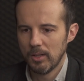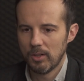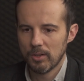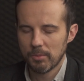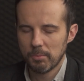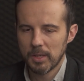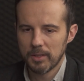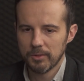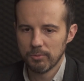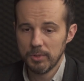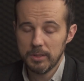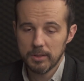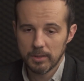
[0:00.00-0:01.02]
Orbán
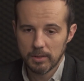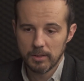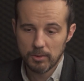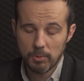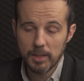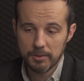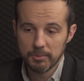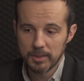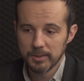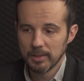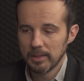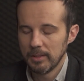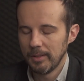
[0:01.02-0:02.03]
recently, quite
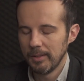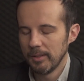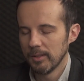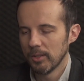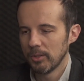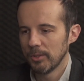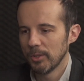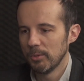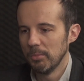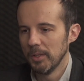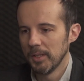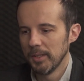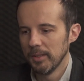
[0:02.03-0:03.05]
recently in
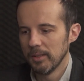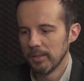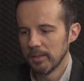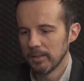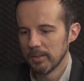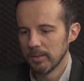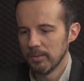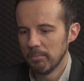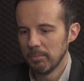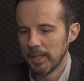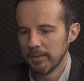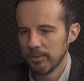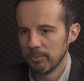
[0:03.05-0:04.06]
October,
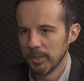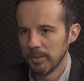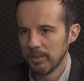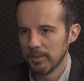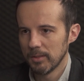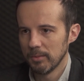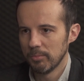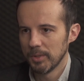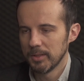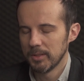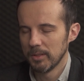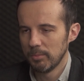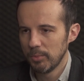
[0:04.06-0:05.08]
met with
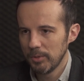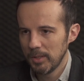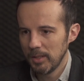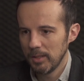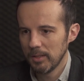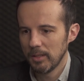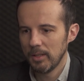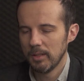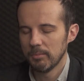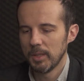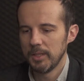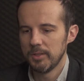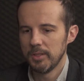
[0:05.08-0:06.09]
President Putin in
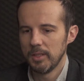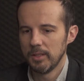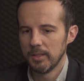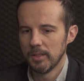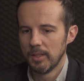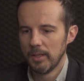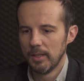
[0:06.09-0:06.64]
Beijing.